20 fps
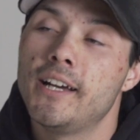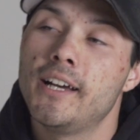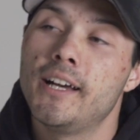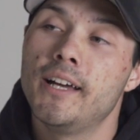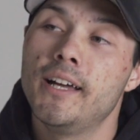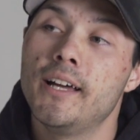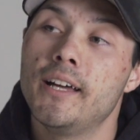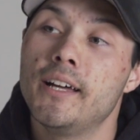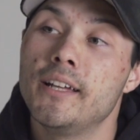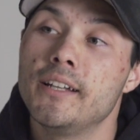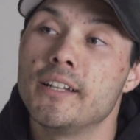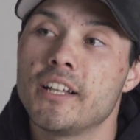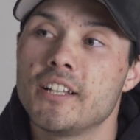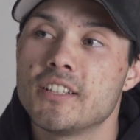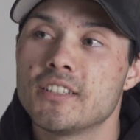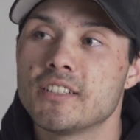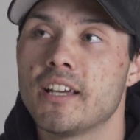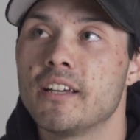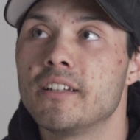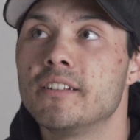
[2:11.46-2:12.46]
And he
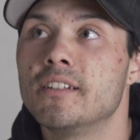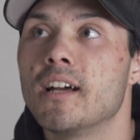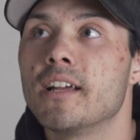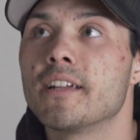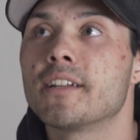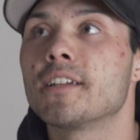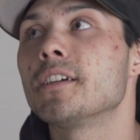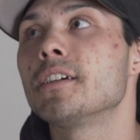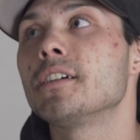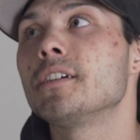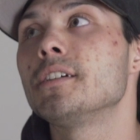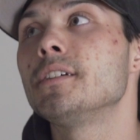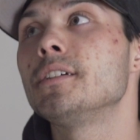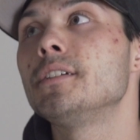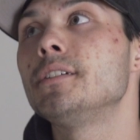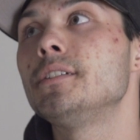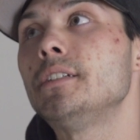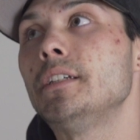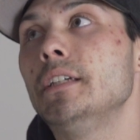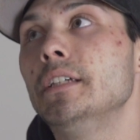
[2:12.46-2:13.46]
said
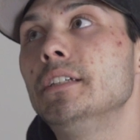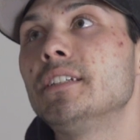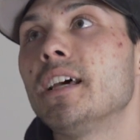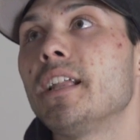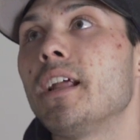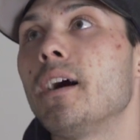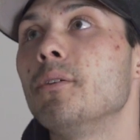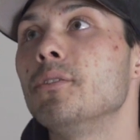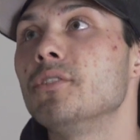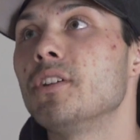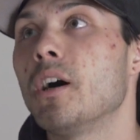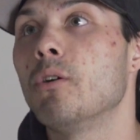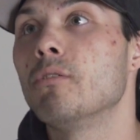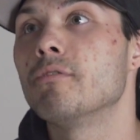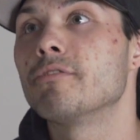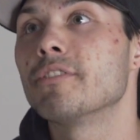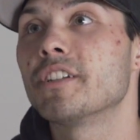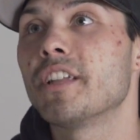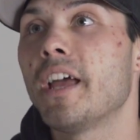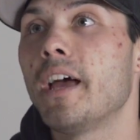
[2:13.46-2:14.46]
I was out
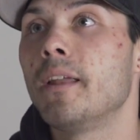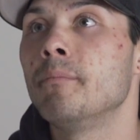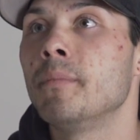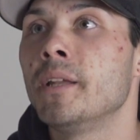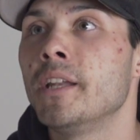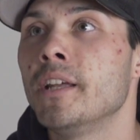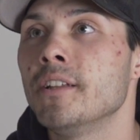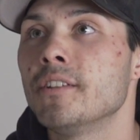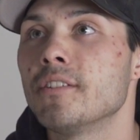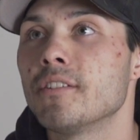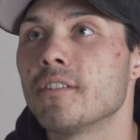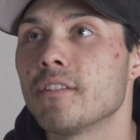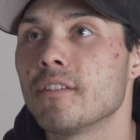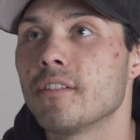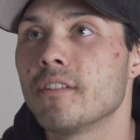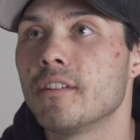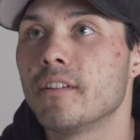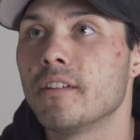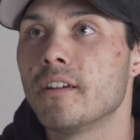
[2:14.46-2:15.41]
for 10 minutes.